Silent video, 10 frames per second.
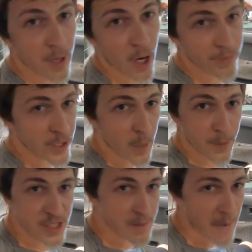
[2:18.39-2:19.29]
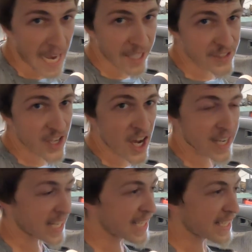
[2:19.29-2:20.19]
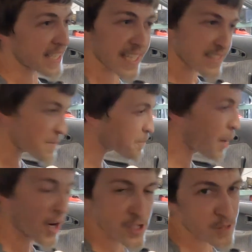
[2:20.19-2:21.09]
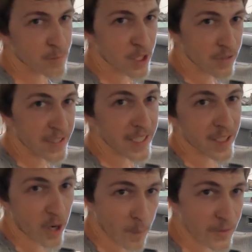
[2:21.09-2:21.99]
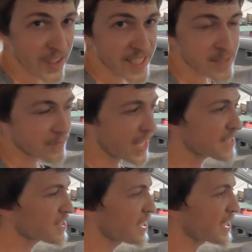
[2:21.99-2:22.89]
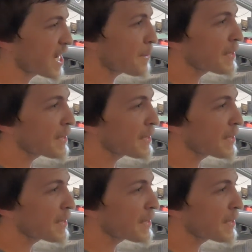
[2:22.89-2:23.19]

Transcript: Hopefully go put some miles on it, get some parts moving, hopefully get some things cleaned up.